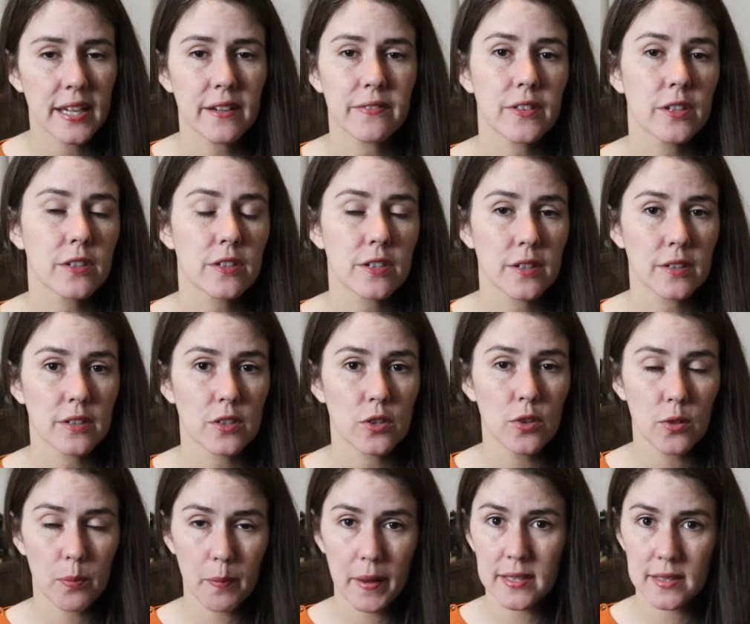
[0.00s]
If there's a
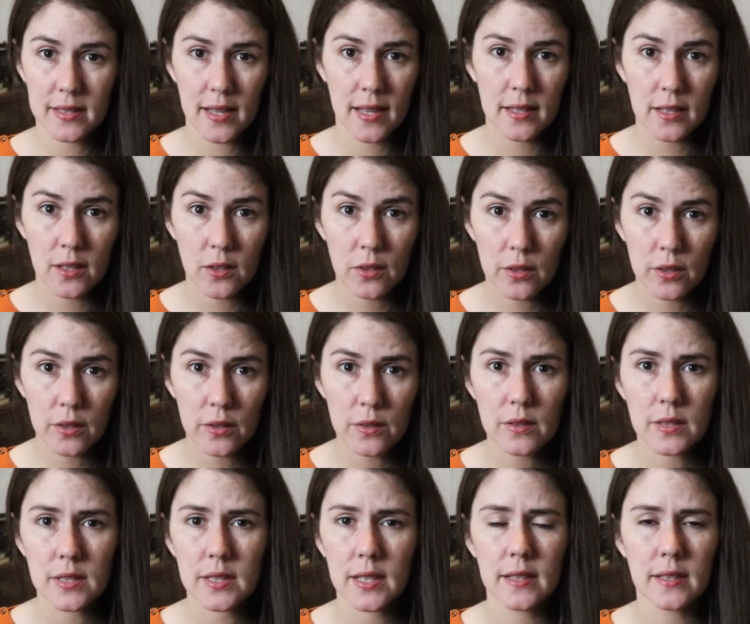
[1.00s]
toothpaste that you
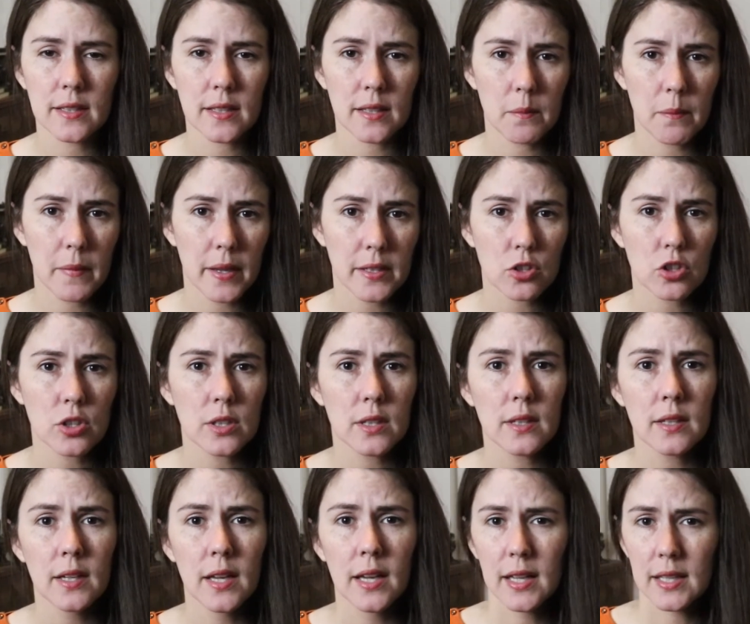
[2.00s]
use that I didn't
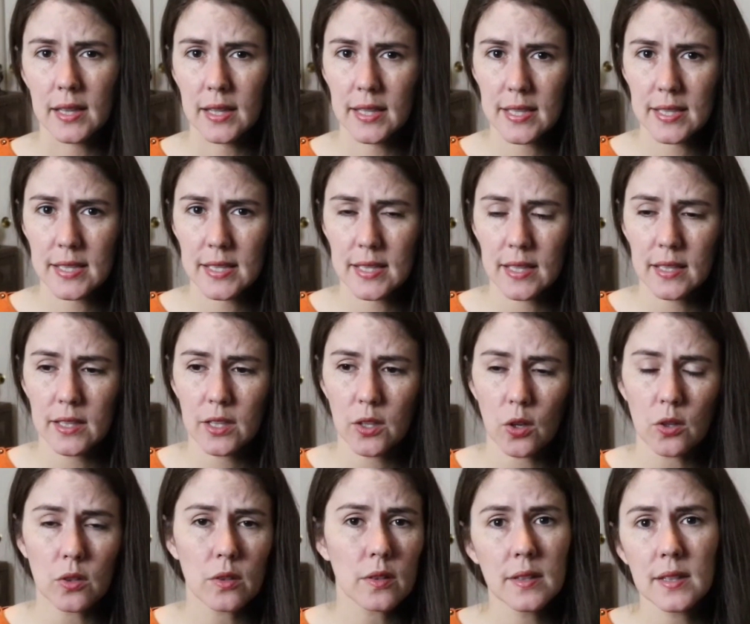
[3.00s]
mention,
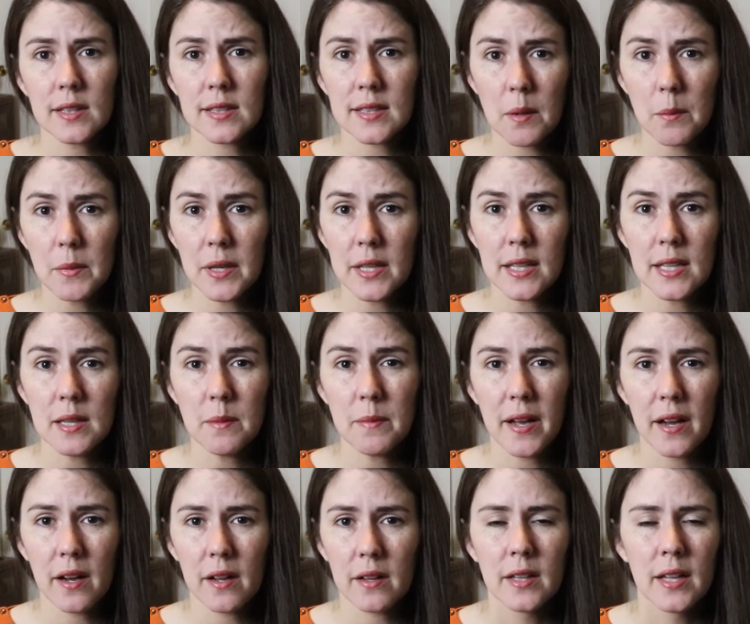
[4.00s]
send me an
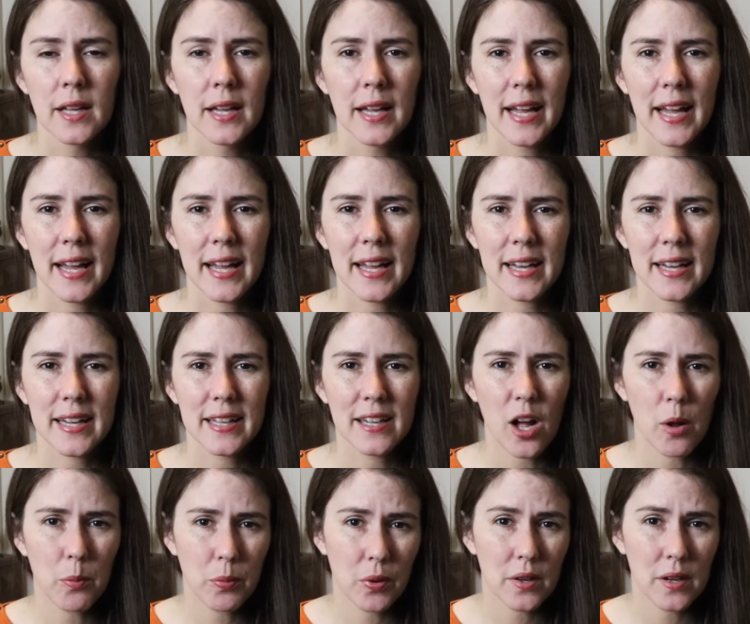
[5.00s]
email and
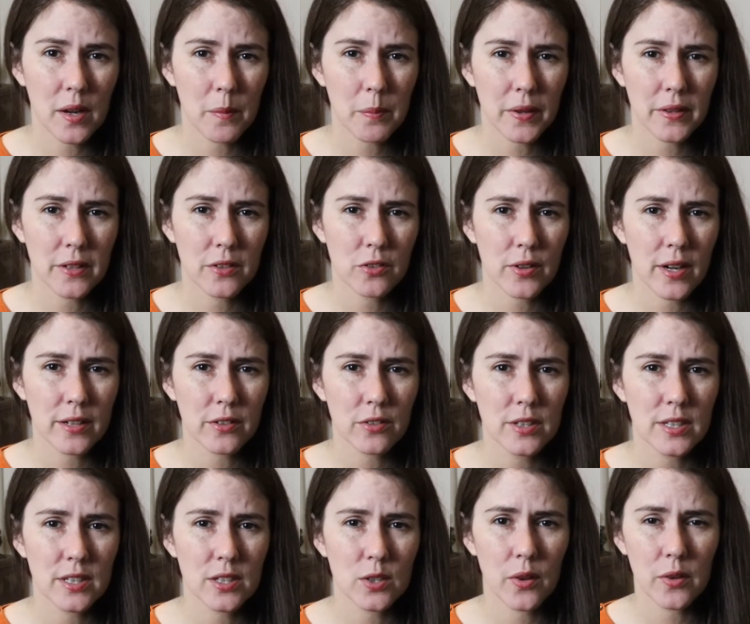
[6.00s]
I'll put it up on the
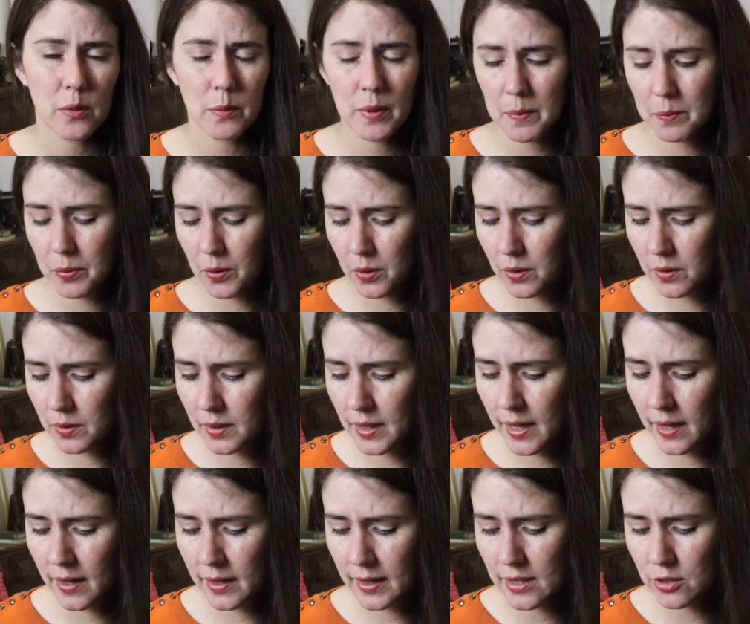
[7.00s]
directory so other people
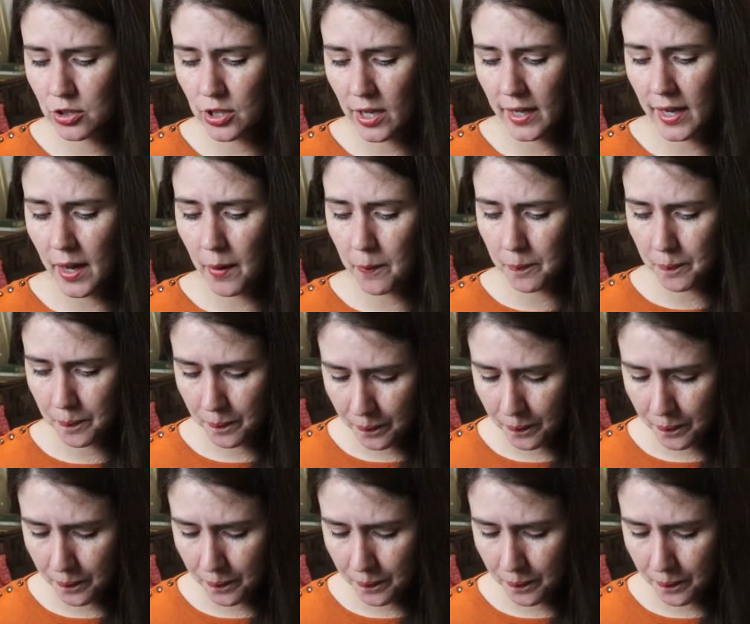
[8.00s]
can check it out.